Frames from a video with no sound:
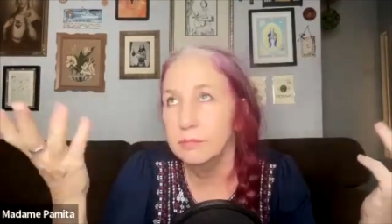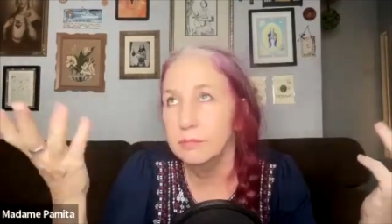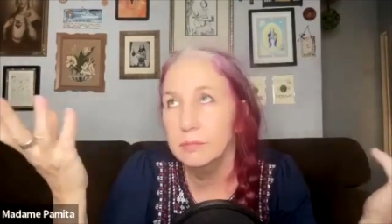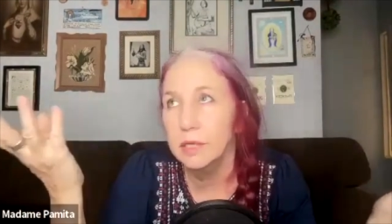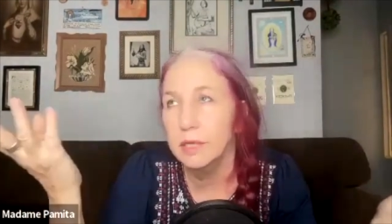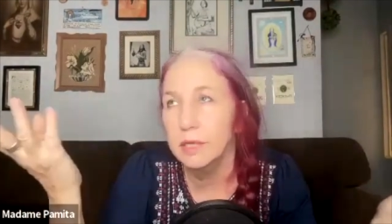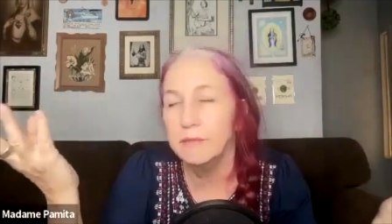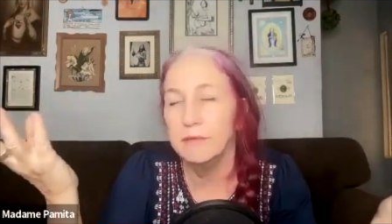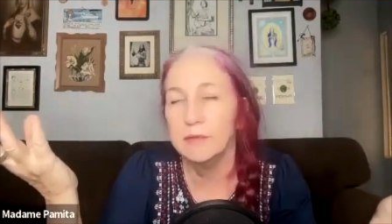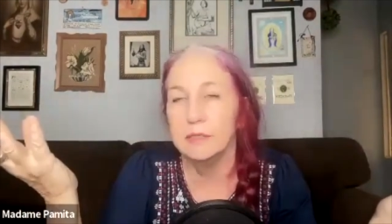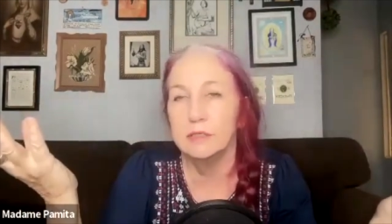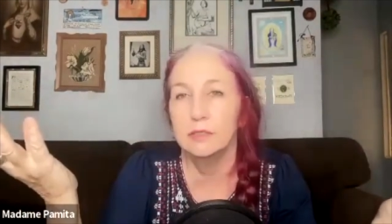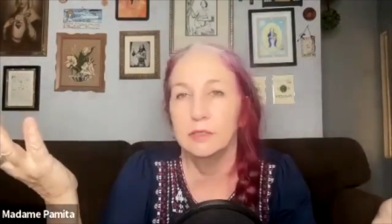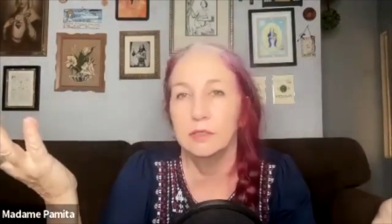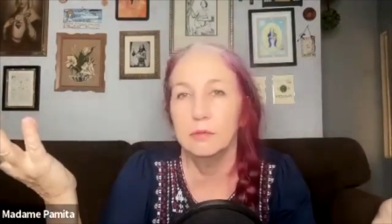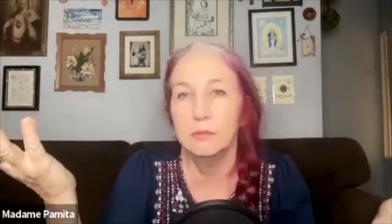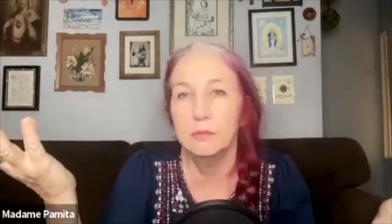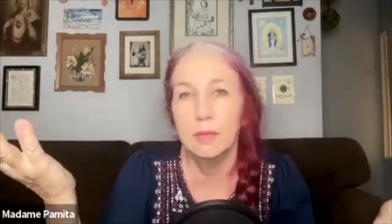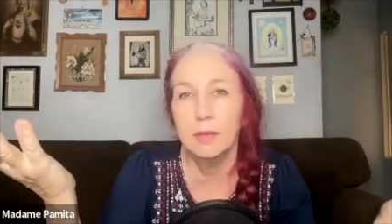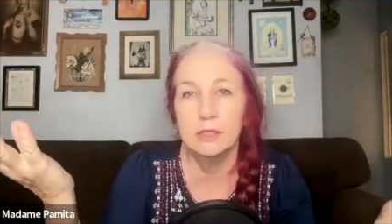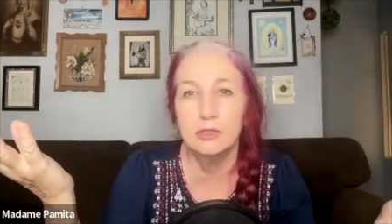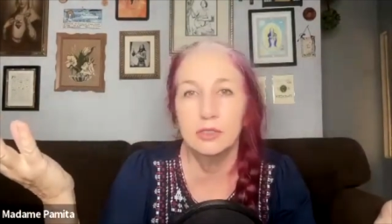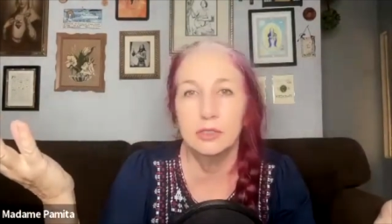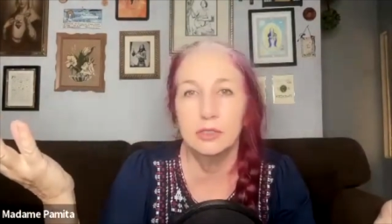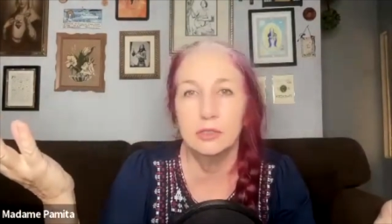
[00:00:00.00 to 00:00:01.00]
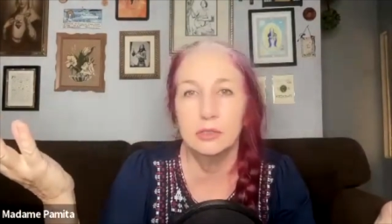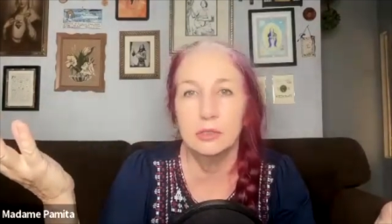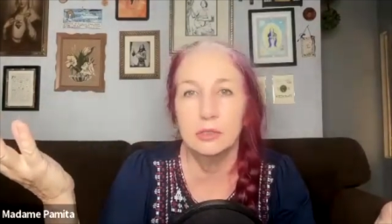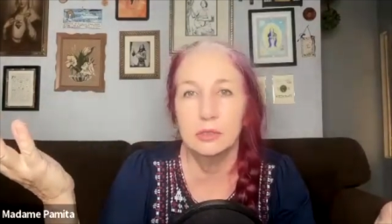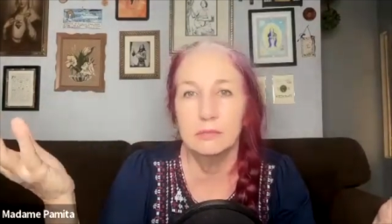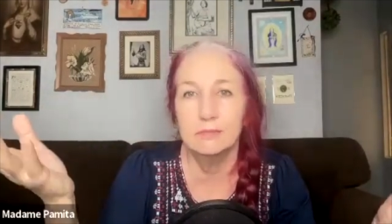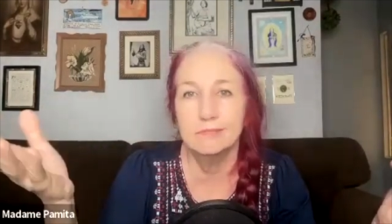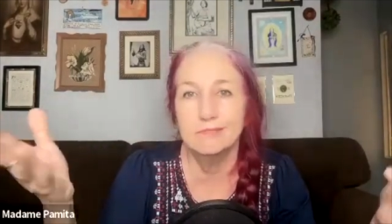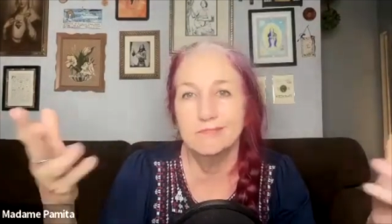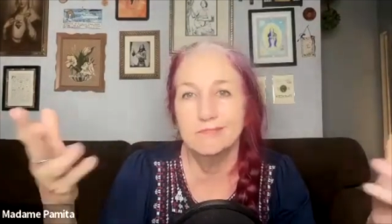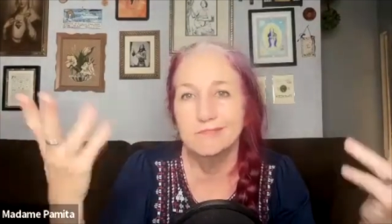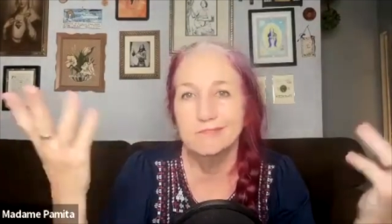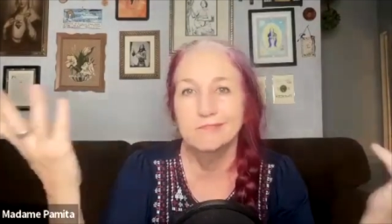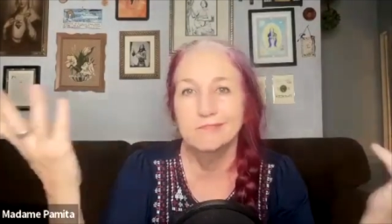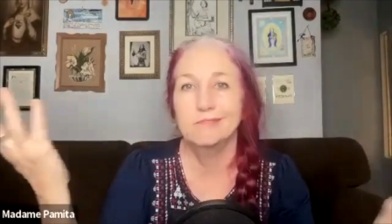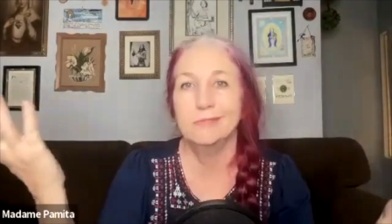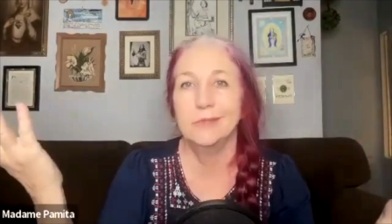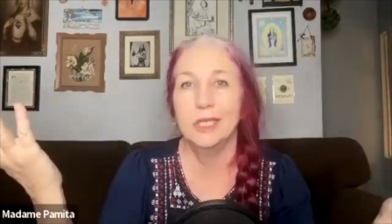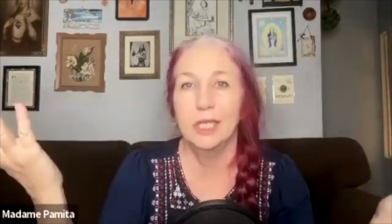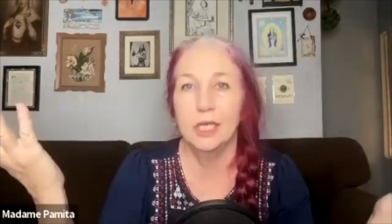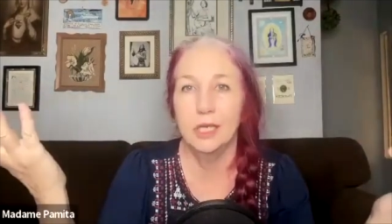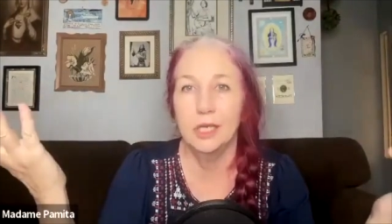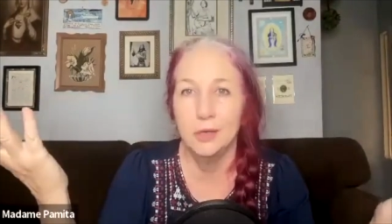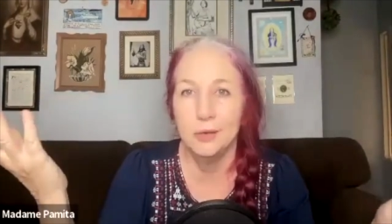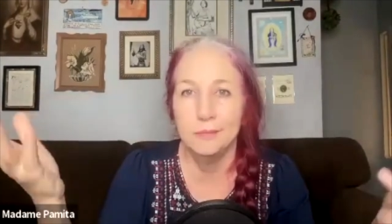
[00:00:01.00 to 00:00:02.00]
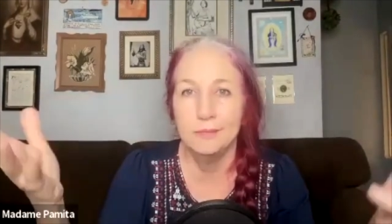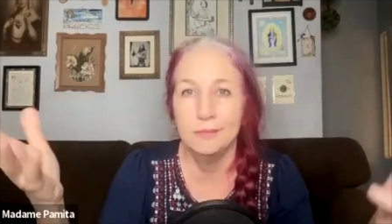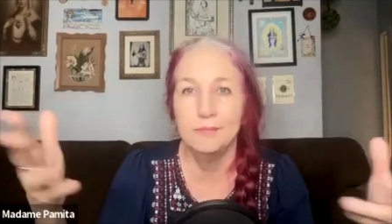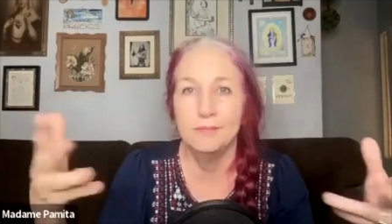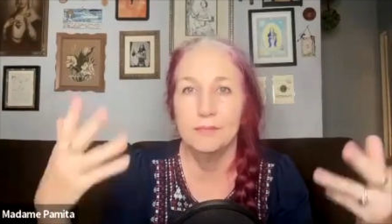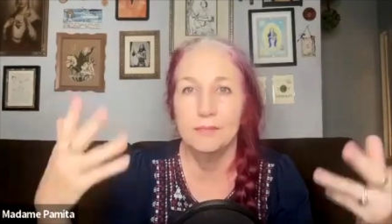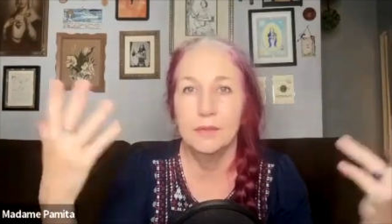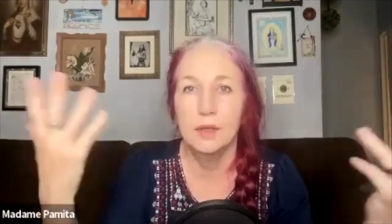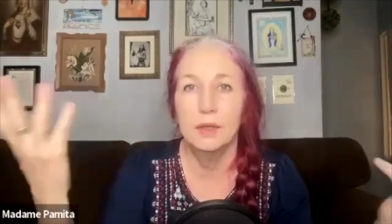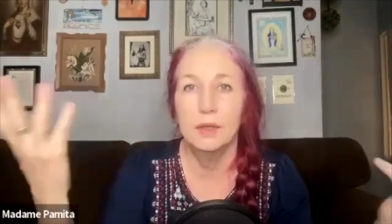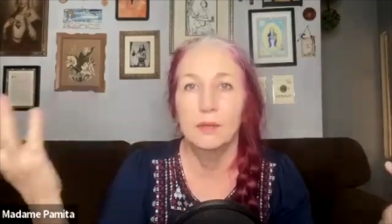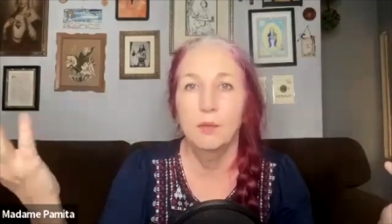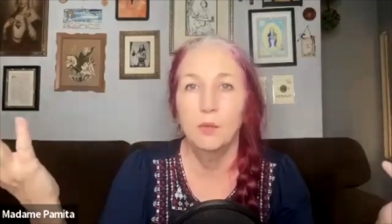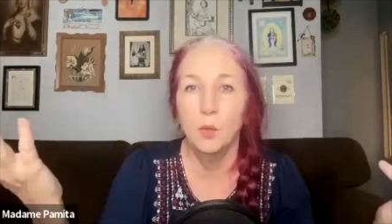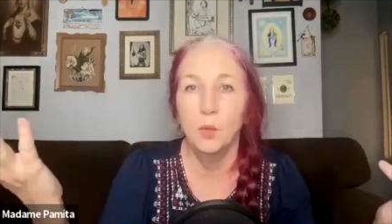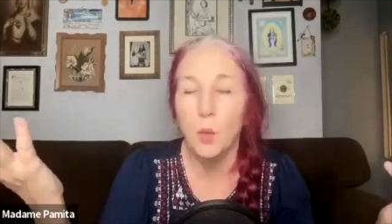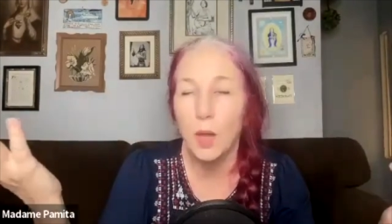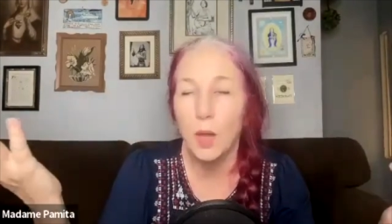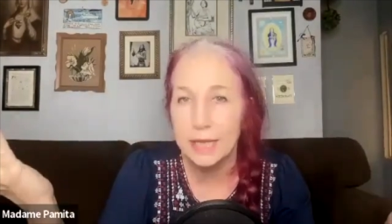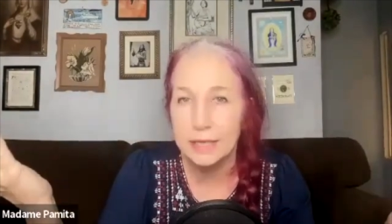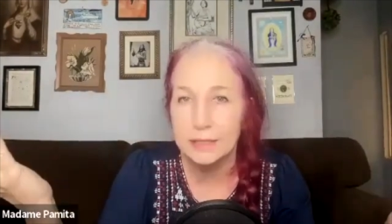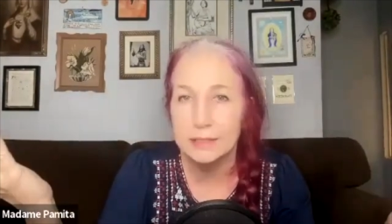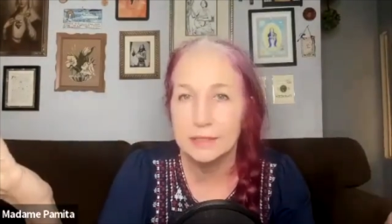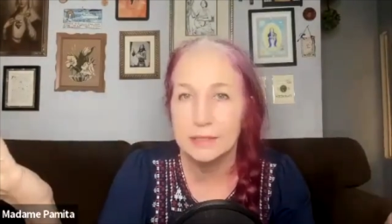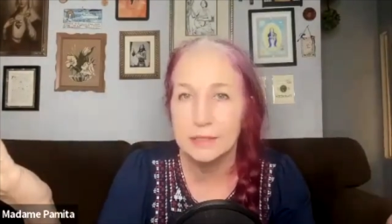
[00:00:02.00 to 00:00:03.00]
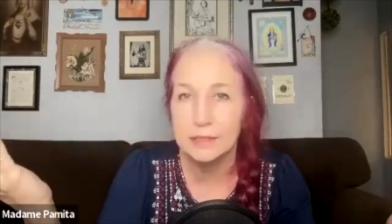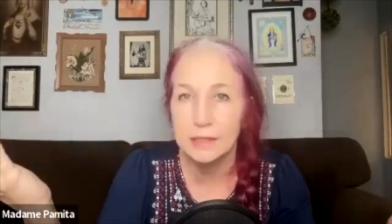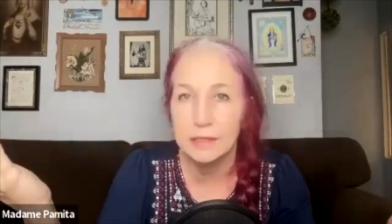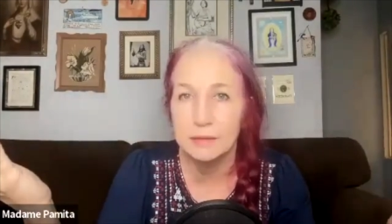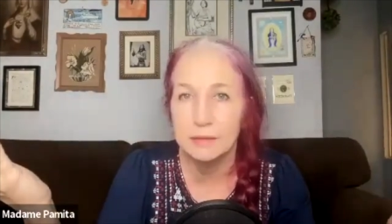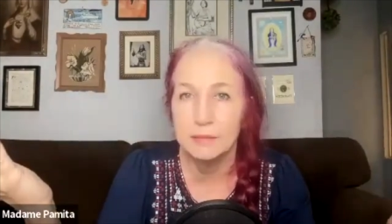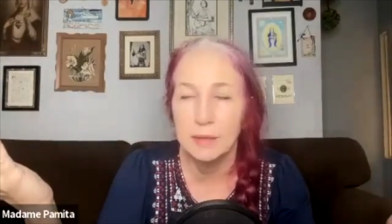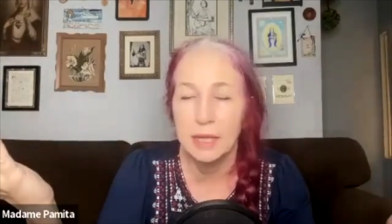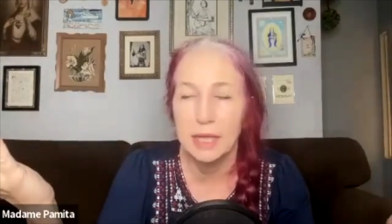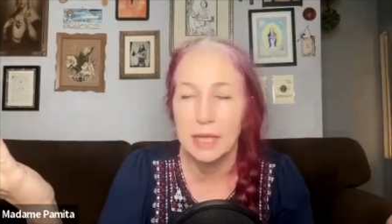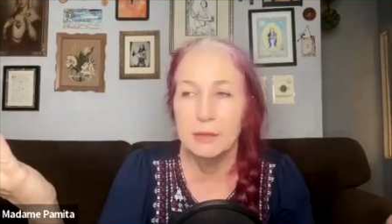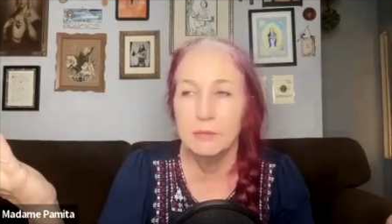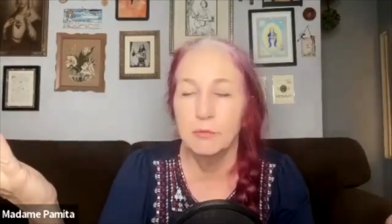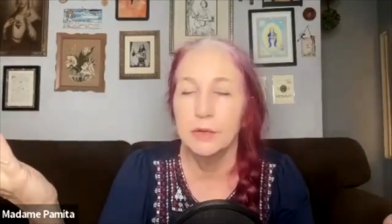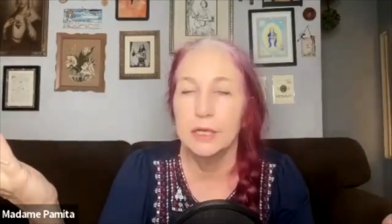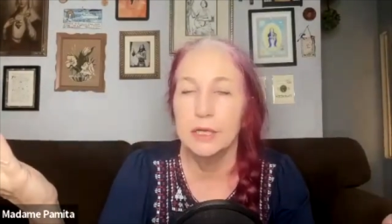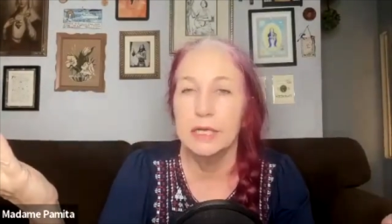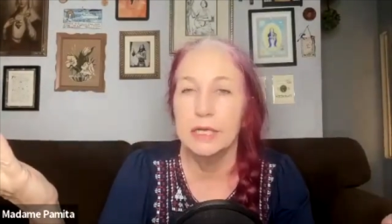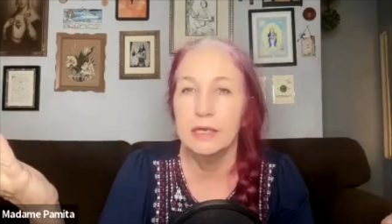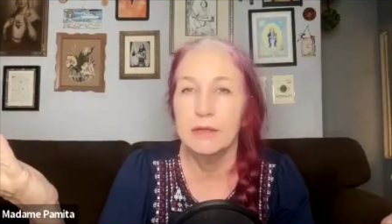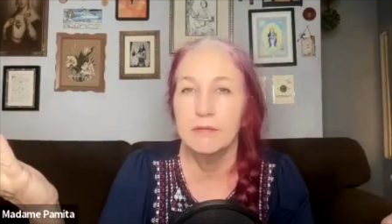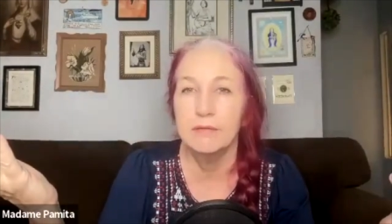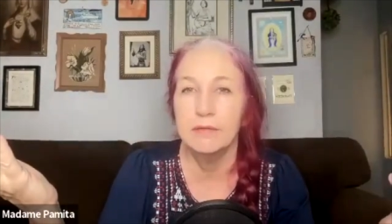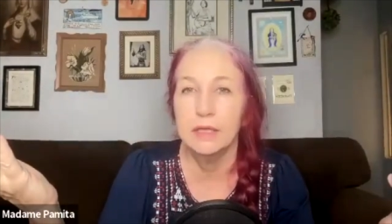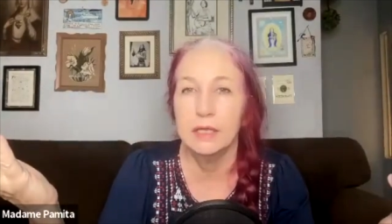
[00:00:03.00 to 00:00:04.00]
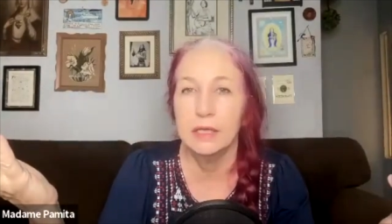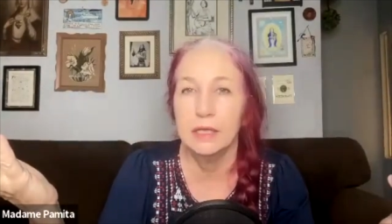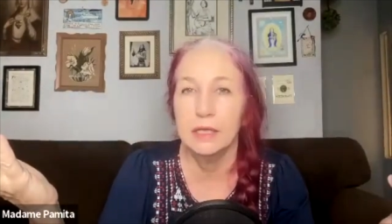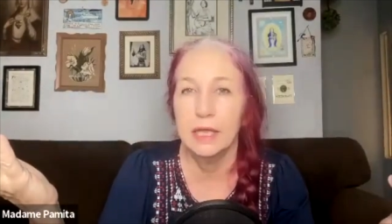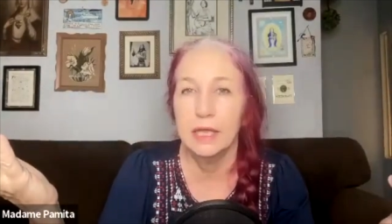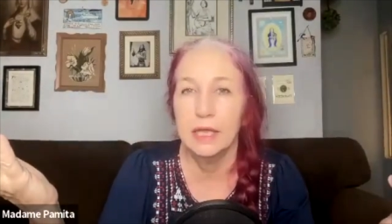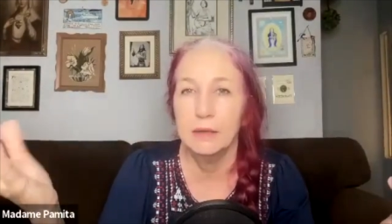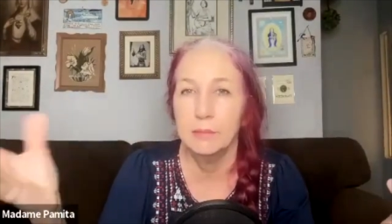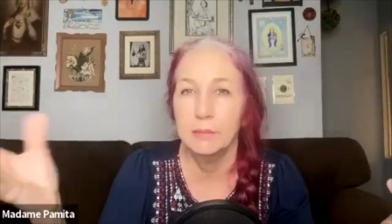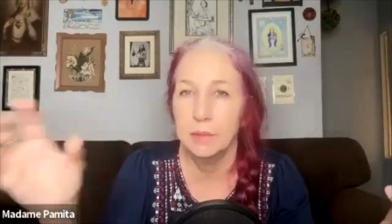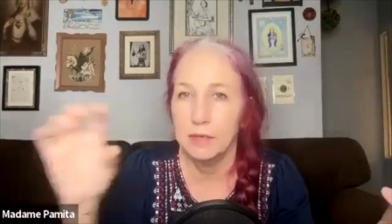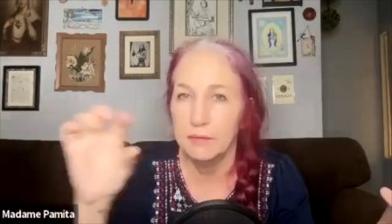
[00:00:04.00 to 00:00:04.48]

give it too much, you know, weight in my reading of the candle.